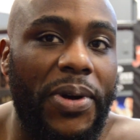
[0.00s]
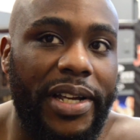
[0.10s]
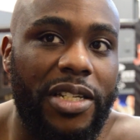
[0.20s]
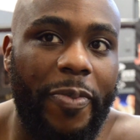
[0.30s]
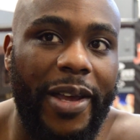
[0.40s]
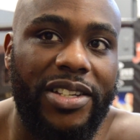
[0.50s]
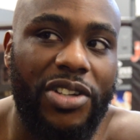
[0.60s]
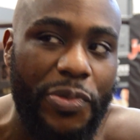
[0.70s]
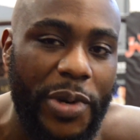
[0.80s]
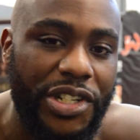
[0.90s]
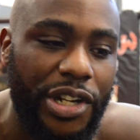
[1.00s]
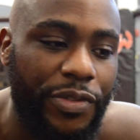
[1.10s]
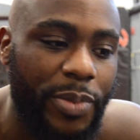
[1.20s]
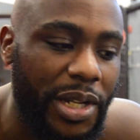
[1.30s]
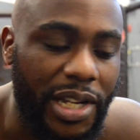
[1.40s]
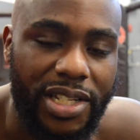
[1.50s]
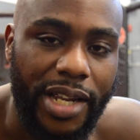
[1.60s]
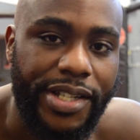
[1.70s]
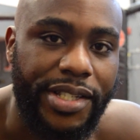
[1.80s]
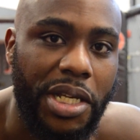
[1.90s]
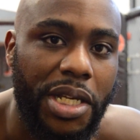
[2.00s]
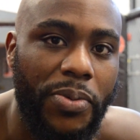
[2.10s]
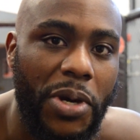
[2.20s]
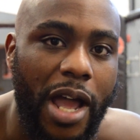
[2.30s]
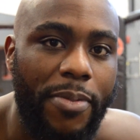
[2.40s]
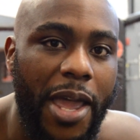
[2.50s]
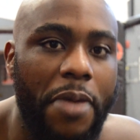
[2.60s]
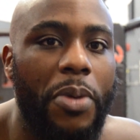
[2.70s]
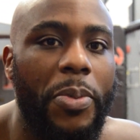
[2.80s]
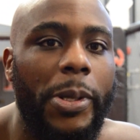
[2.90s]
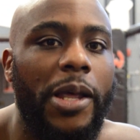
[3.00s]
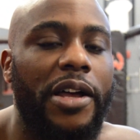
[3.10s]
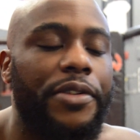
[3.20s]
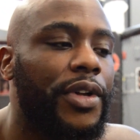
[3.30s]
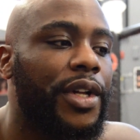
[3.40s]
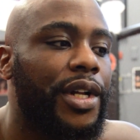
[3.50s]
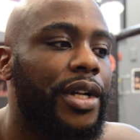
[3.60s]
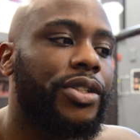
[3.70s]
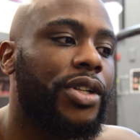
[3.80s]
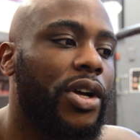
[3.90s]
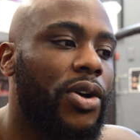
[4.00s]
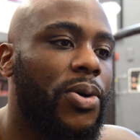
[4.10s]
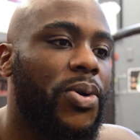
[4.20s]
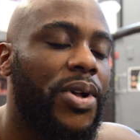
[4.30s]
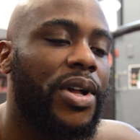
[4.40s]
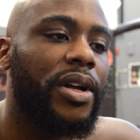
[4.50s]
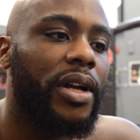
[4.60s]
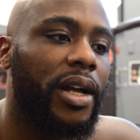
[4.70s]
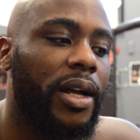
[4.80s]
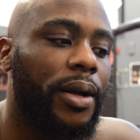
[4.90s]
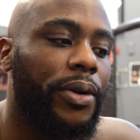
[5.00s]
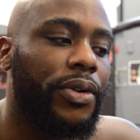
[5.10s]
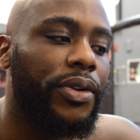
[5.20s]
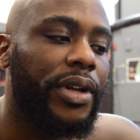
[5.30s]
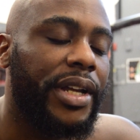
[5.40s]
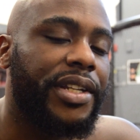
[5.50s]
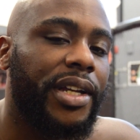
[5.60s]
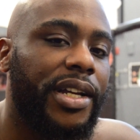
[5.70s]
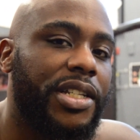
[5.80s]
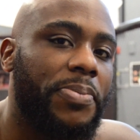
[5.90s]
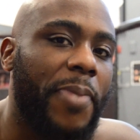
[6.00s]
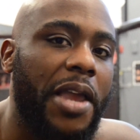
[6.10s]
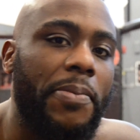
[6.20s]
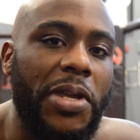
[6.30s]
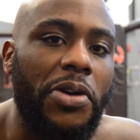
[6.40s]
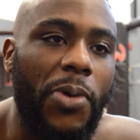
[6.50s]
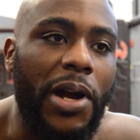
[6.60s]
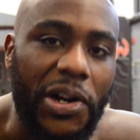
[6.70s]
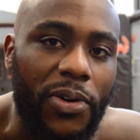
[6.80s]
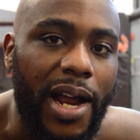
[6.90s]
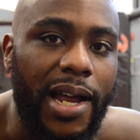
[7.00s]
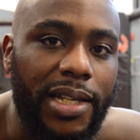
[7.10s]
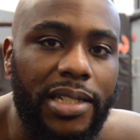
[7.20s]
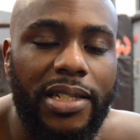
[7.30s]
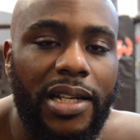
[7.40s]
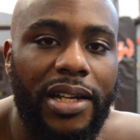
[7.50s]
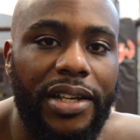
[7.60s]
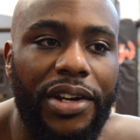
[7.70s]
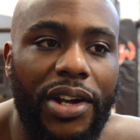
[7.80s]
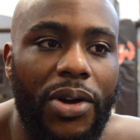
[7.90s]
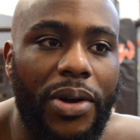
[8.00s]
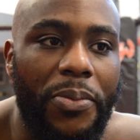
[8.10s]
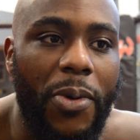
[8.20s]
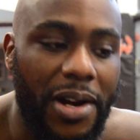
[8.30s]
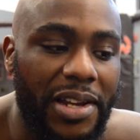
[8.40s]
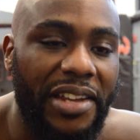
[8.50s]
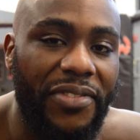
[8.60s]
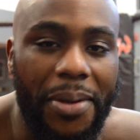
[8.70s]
expect so much of me because they see what I'm capable of. So it does make me want to rise, you know, and want to live up